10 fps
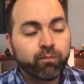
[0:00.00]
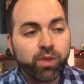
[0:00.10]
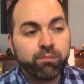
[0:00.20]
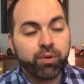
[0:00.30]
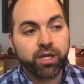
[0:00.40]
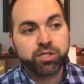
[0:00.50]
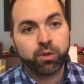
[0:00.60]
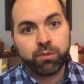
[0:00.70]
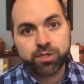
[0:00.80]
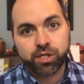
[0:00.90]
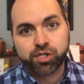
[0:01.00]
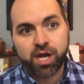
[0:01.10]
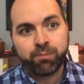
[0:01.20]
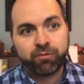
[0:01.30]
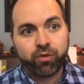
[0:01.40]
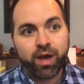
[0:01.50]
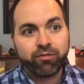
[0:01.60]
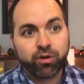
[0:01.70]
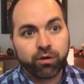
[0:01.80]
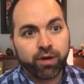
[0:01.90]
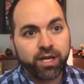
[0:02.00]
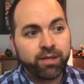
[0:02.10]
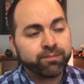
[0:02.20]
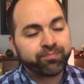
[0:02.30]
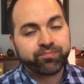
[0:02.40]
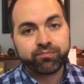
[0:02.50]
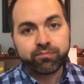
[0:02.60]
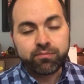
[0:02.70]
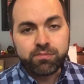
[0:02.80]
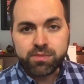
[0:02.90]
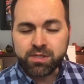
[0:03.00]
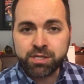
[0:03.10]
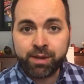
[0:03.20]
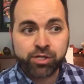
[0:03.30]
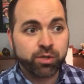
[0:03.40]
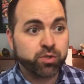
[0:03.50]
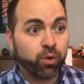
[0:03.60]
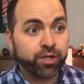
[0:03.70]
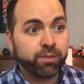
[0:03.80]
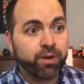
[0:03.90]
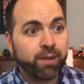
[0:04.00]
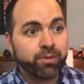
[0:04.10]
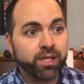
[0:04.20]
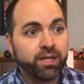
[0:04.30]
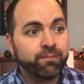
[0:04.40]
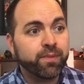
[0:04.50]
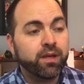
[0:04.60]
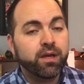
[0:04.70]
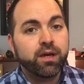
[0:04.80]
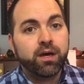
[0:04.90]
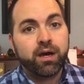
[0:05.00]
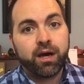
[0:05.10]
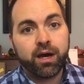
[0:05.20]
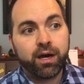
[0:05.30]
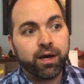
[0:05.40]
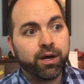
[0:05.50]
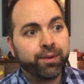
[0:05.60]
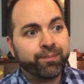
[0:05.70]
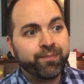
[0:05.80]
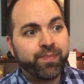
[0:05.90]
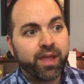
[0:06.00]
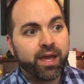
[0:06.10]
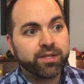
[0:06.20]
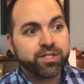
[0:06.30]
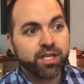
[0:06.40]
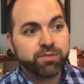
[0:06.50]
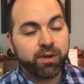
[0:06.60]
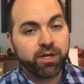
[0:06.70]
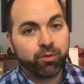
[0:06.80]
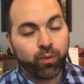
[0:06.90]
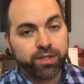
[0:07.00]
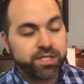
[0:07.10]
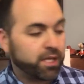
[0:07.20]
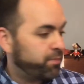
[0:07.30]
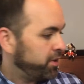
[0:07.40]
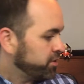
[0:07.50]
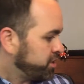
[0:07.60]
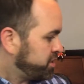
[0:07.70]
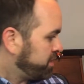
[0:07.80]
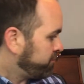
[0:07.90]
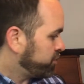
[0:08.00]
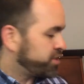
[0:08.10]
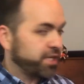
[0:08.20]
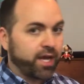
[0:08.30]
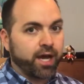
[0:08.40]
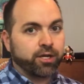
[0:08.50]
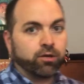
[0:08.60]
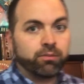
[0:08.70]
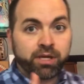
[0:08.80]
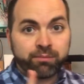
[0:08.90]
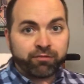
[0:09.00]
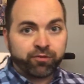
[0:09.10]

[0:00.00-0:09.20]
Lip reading: bring it to a music shop if you haven't already to make sure it's working properly. And so that's my number one tip. Here's a tip for staccato. Let me get my